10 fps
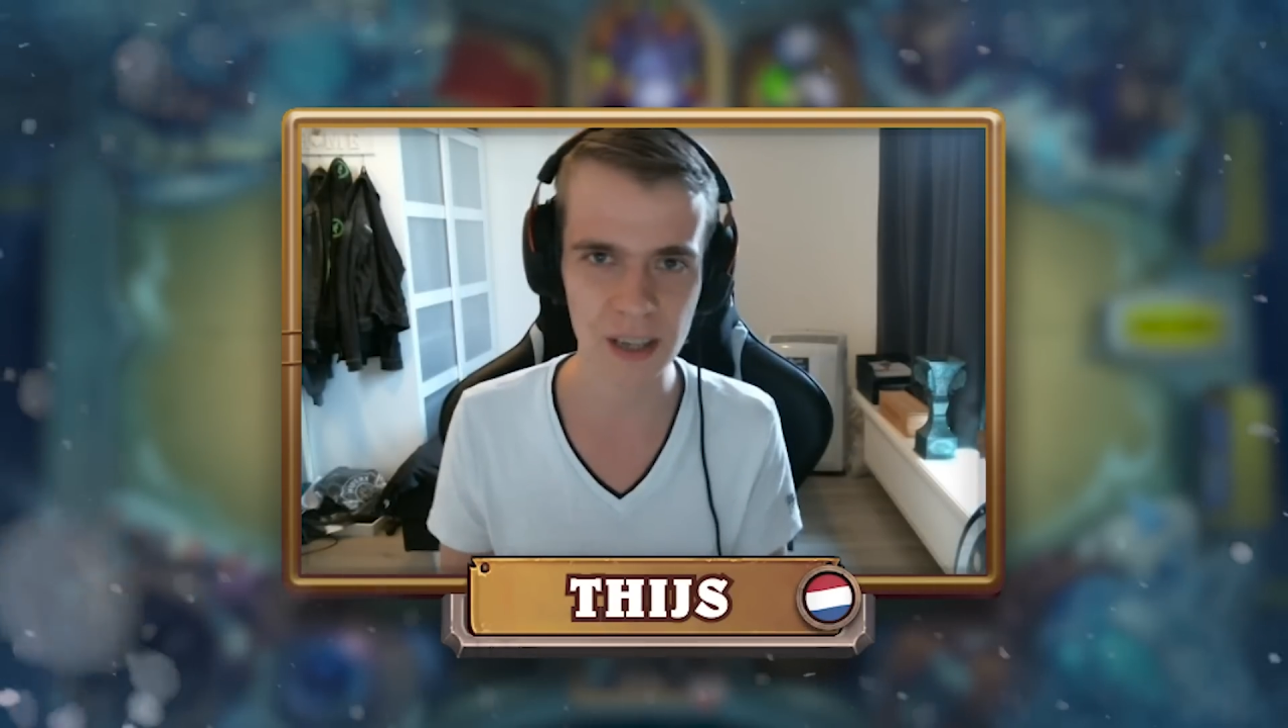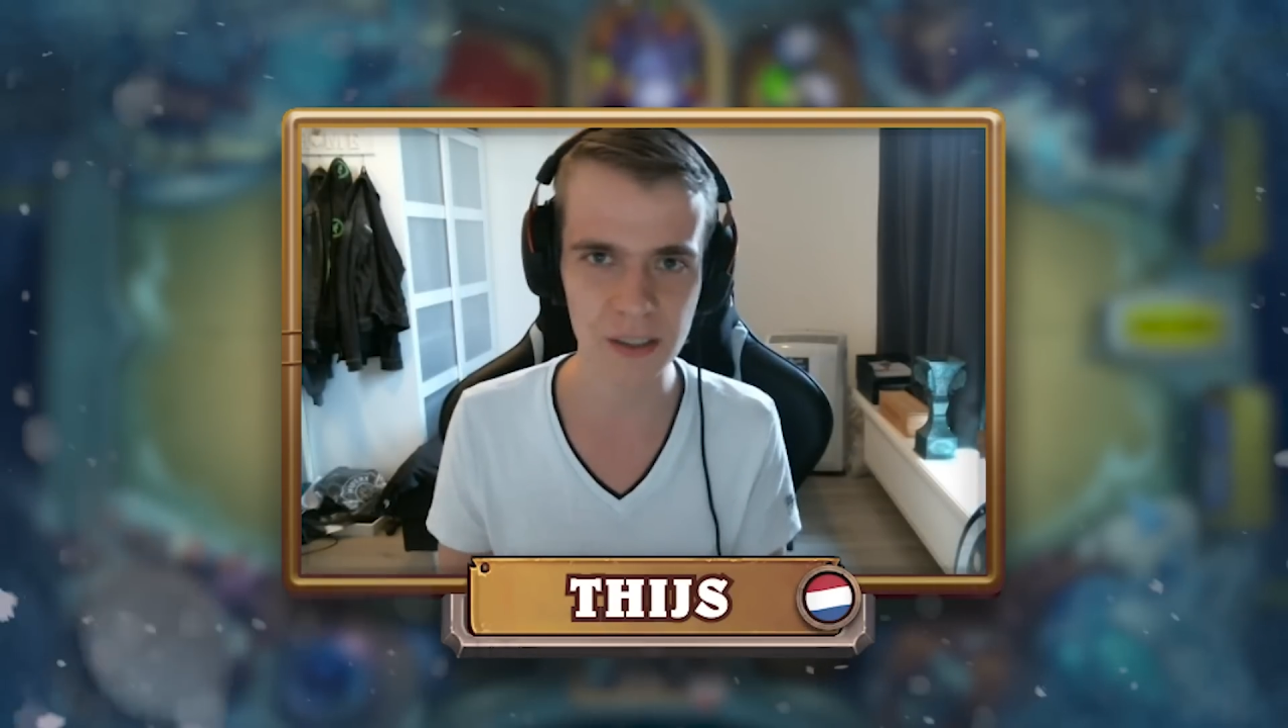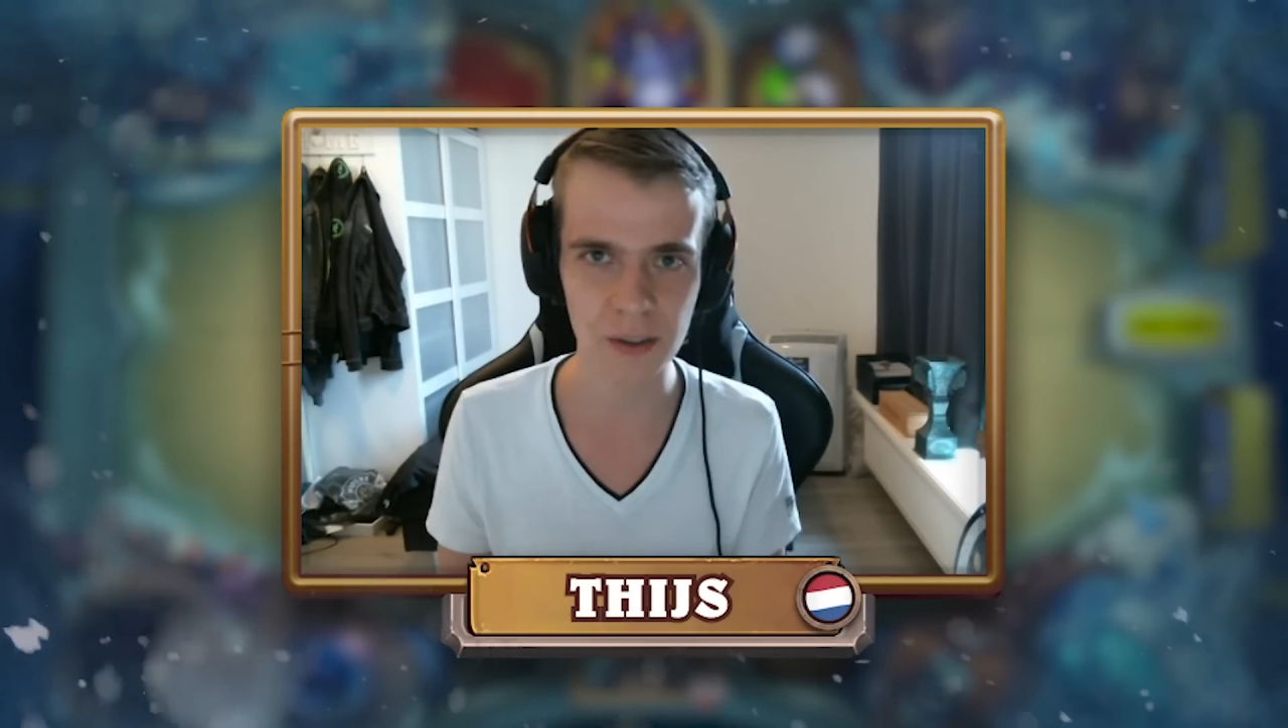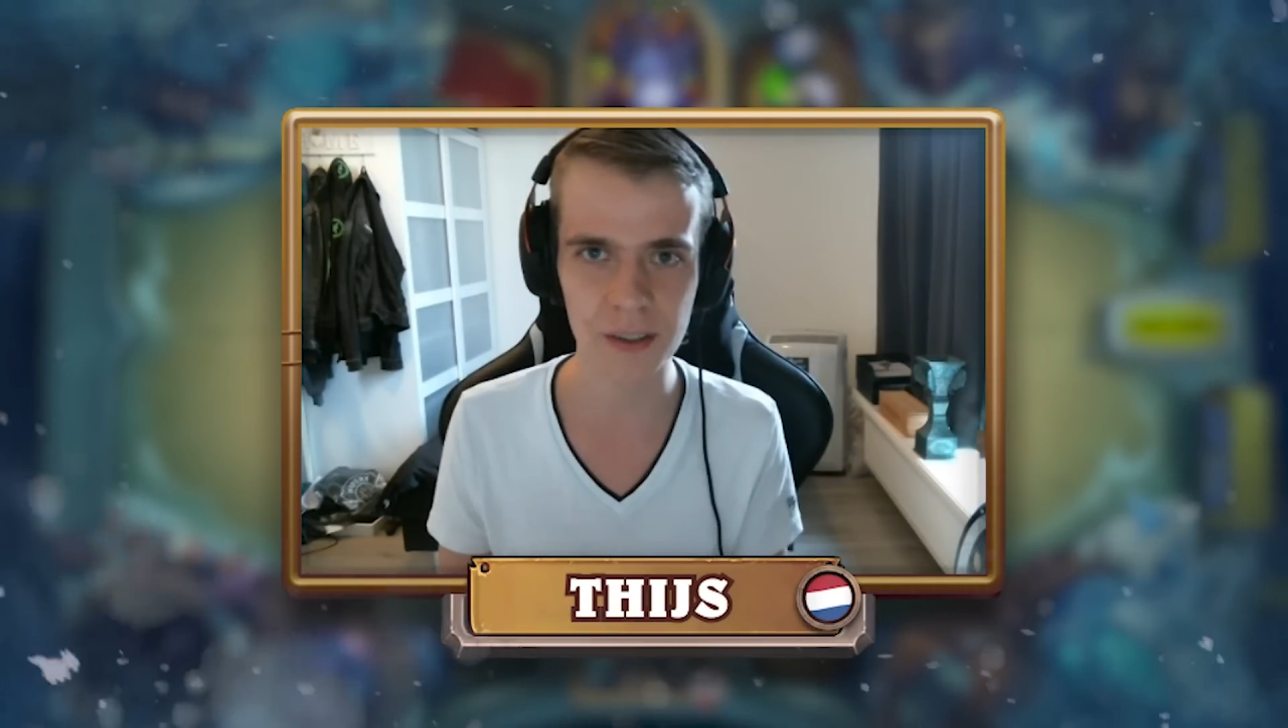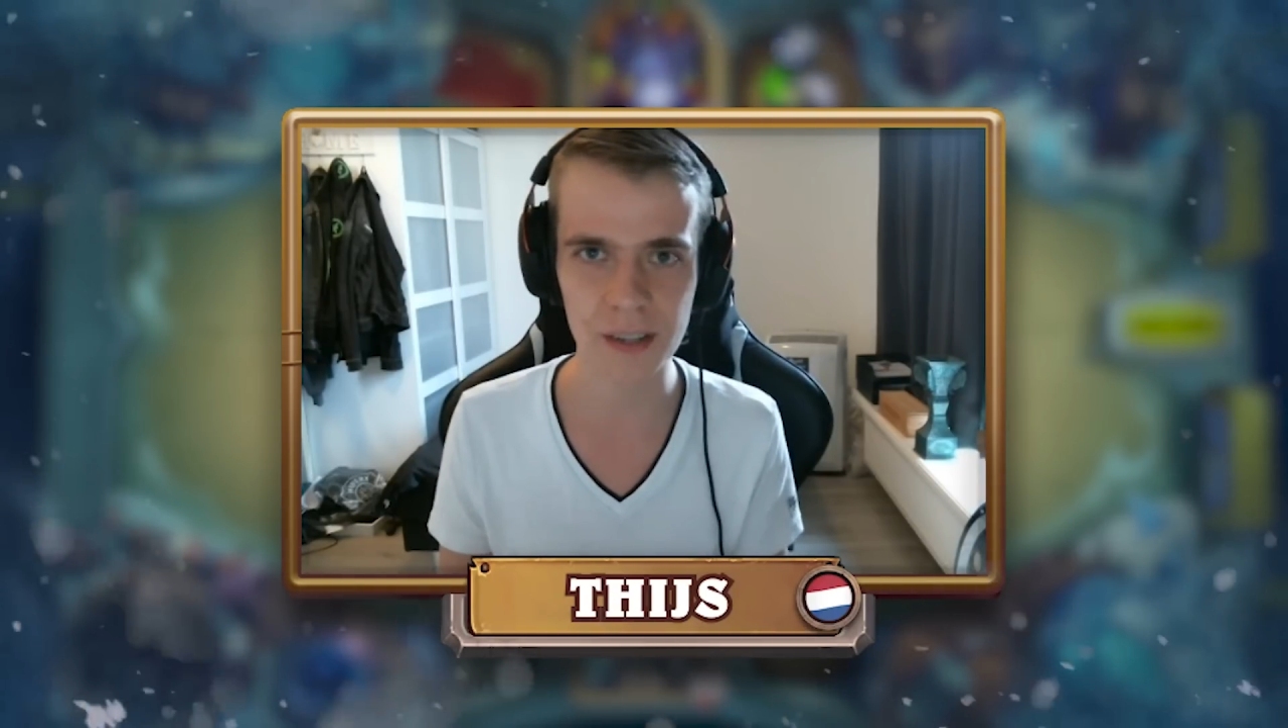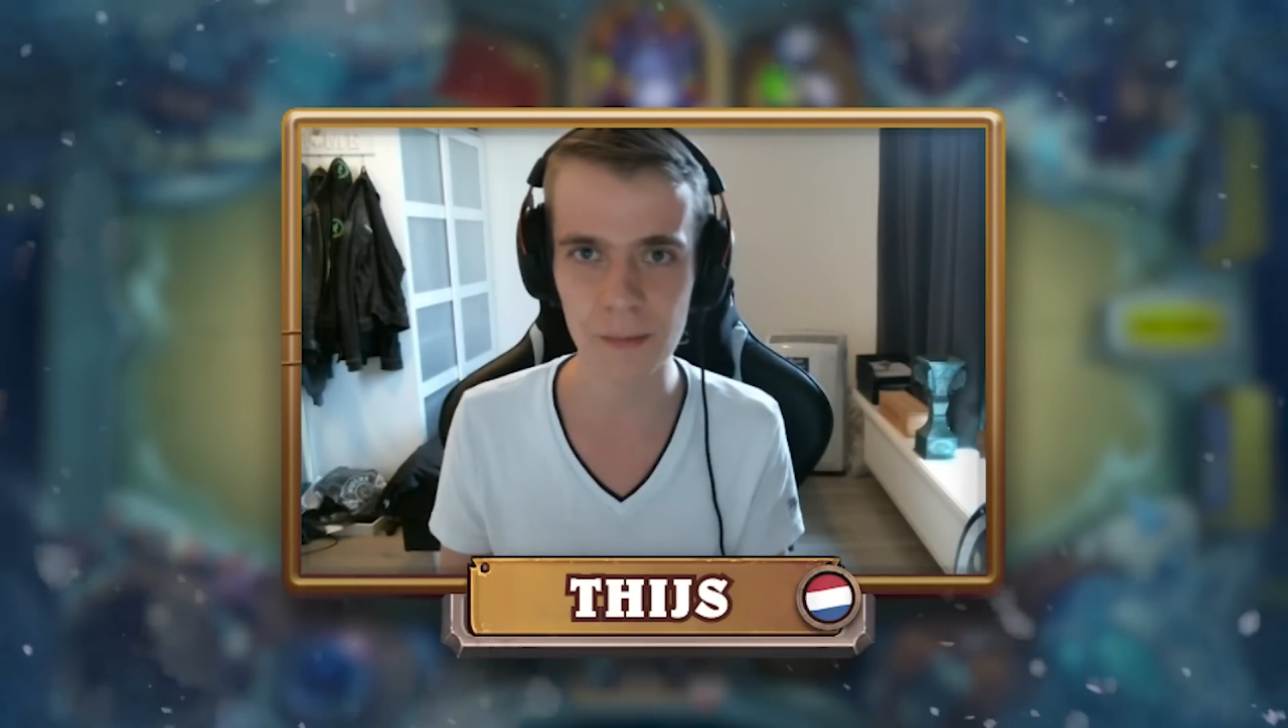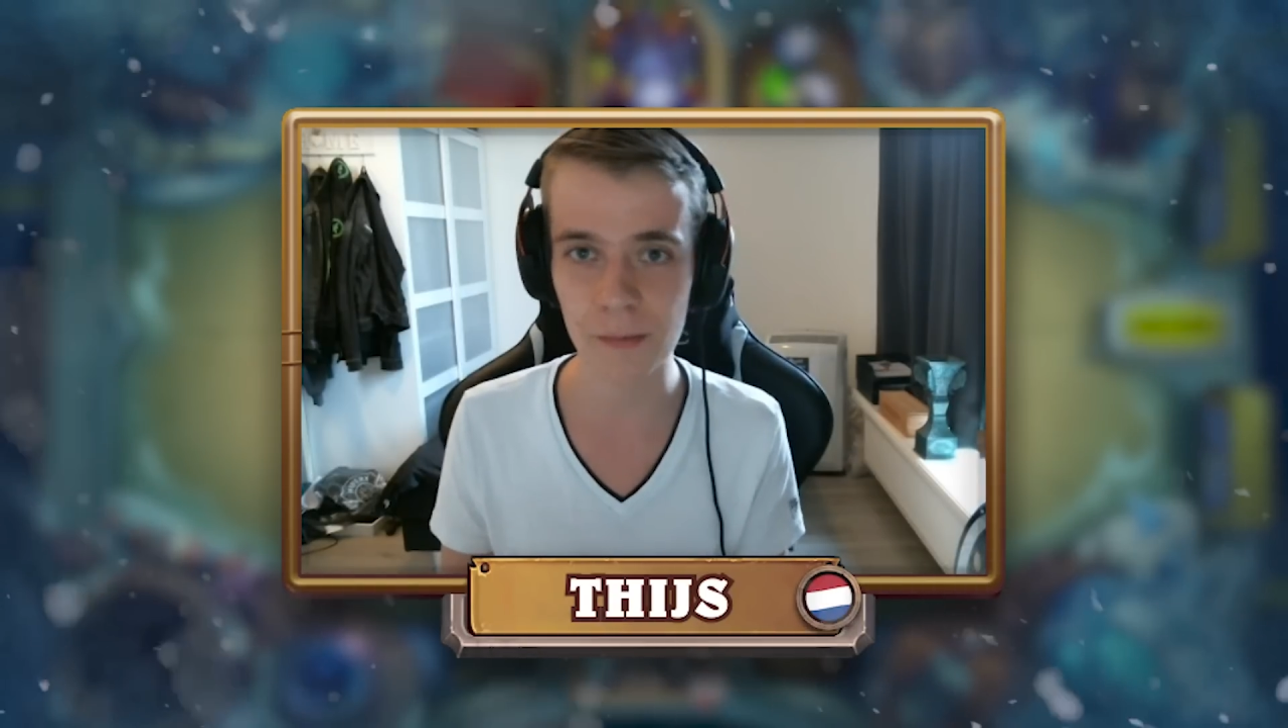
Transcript: to adapt